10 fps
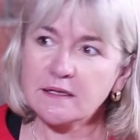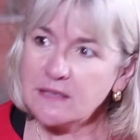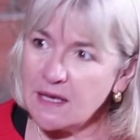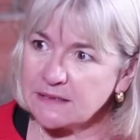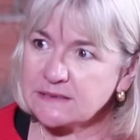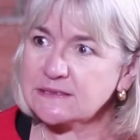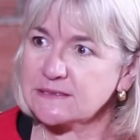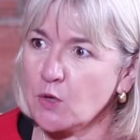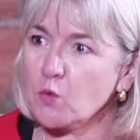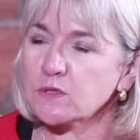Yes,
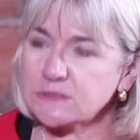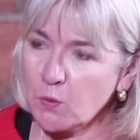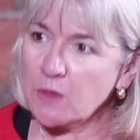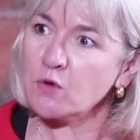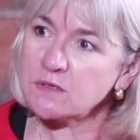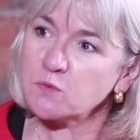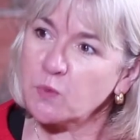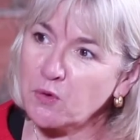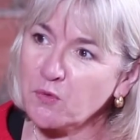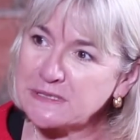so we're
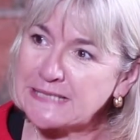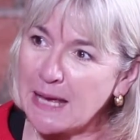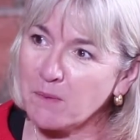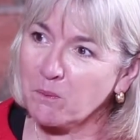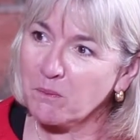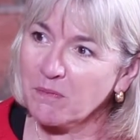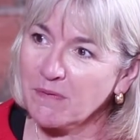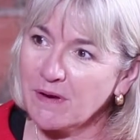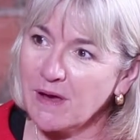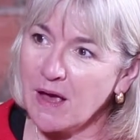not the same.
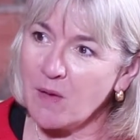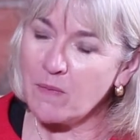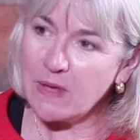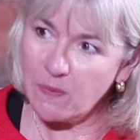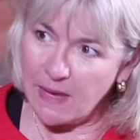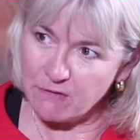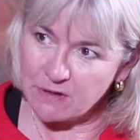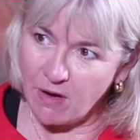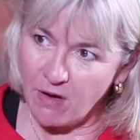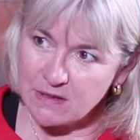In that
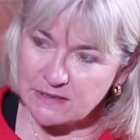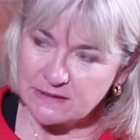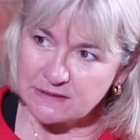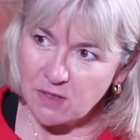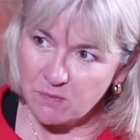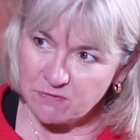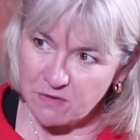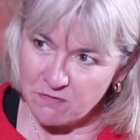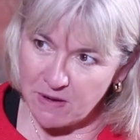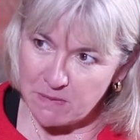regard, and in terms of
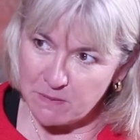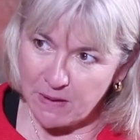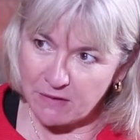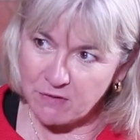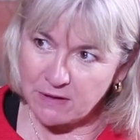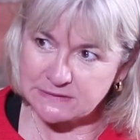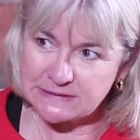our family backgrounds,